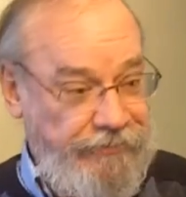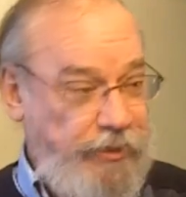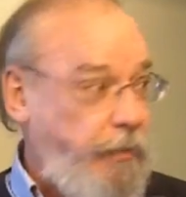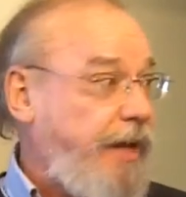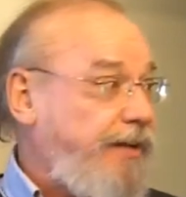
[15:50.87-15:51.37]

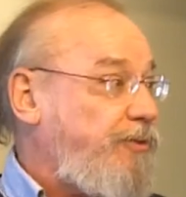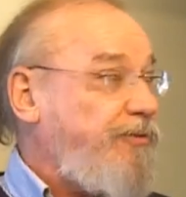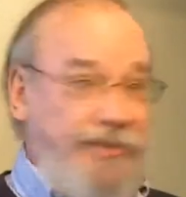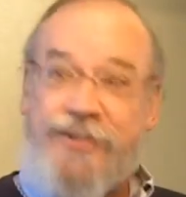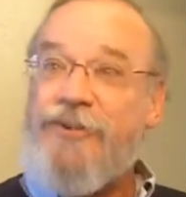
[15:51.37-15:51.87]
Spanish,
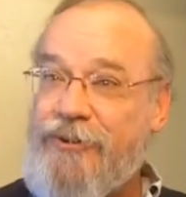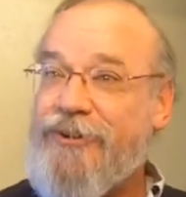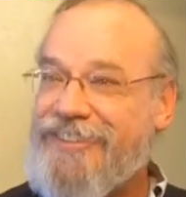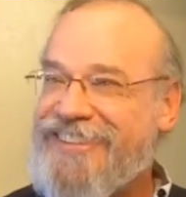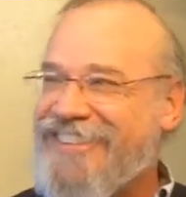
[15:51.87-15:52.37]
which is
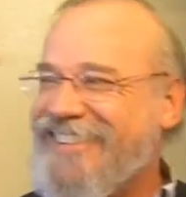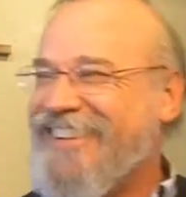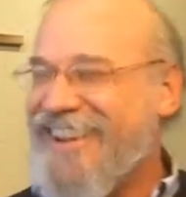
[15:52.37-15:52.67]
cool, you know,